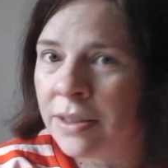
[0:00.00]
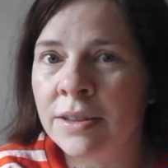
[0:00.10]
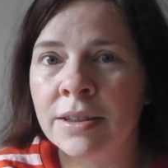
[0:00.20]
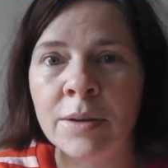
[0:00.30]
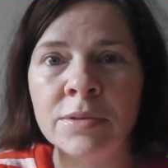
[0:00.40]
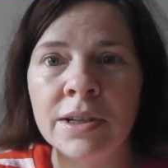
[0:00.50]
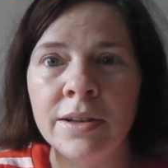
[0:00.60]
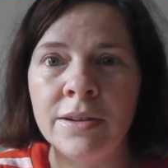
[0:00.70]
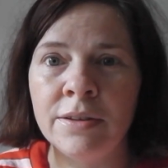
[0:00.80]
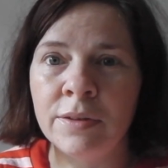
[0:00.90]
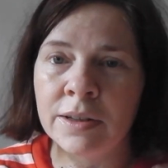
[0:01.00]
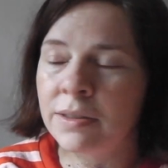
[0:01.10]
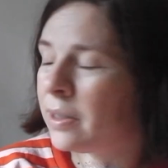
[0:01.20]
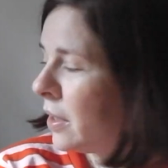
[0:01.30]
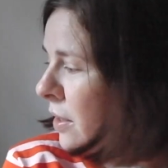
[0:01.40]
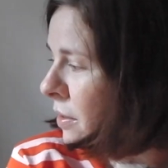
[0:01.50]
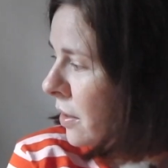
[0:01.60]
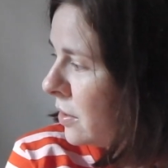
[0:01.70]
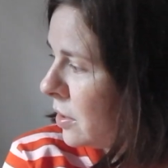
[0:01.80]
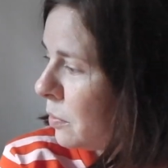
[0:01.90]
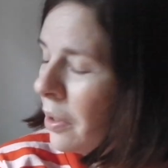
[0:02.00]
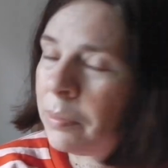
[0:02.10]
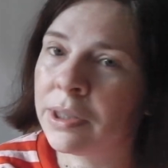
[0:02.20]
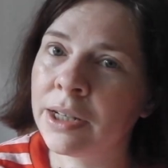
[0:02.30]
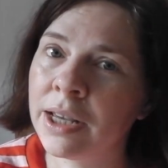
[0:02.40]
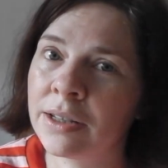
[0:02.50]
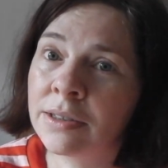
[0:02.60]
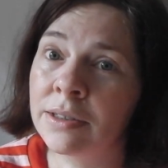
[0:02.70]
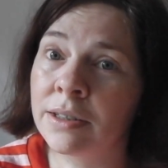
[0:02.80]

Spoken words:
She's absolutely fascinated. She might be the next